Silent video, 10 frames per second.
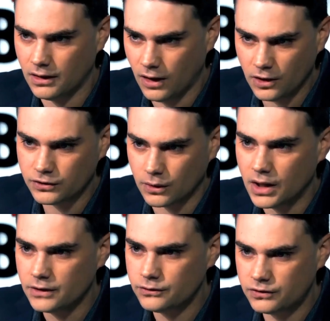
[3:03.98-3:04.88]

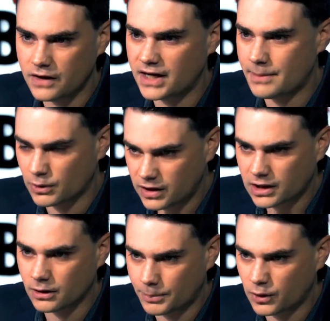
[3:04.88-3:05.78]
Also, to say that a
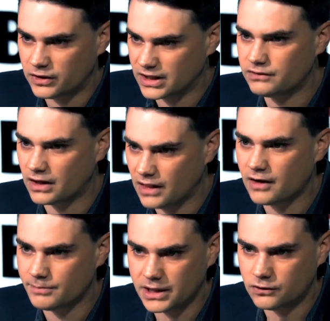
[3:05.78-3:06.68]
particular person gives a
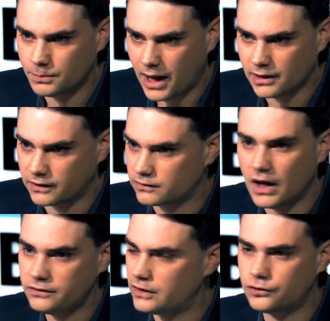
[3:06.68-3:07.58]
lot of money to politics,
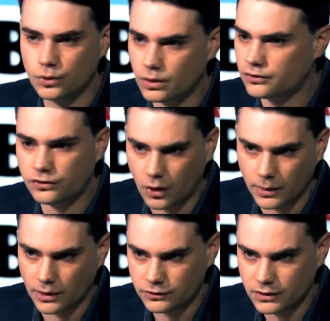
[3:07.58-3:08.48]
say George
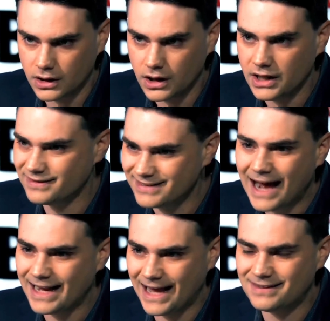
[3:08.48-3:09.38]
Soros, is
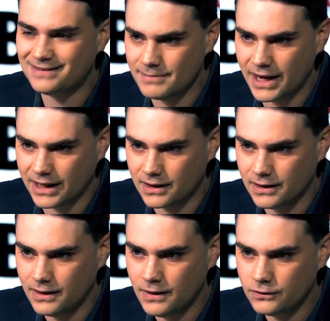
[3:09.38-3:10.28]
not anti-Semitic.
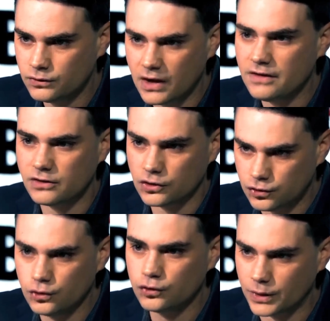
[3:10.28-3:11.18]
To say that the
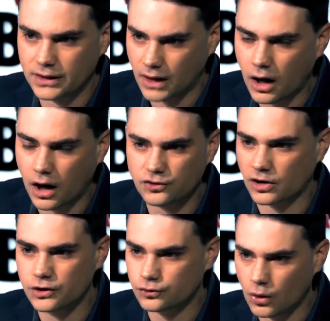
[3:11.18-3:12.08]
Jews writ large
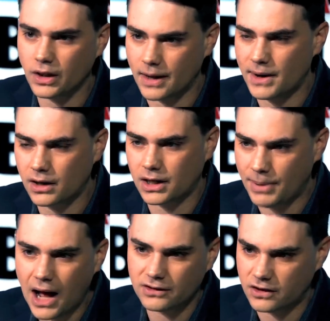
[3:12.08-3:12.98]
are controlling American
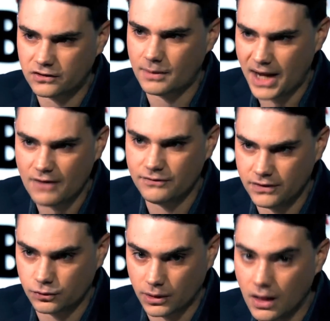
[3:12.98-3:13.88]
politics on behalf of
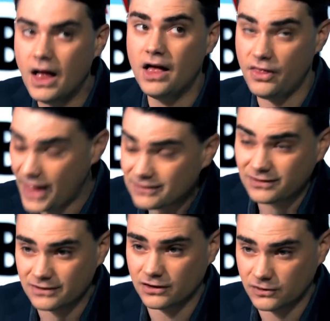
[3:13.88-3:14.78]
Israel,
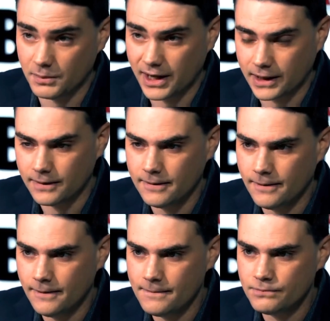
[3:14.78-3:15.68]
that's anti-Semitic.
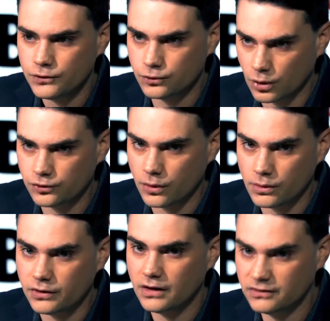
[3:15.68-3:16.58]
George
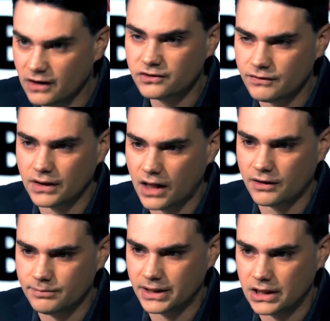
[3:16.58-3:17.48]
Soros does give a
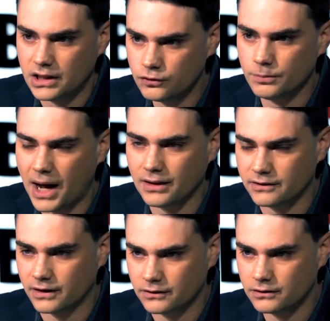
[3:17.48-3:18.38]
lot of money to
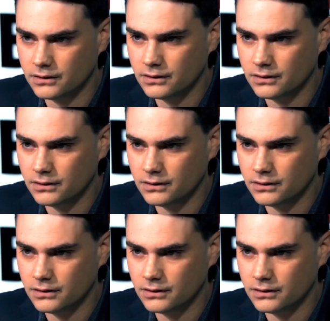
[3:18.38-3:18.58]
politics.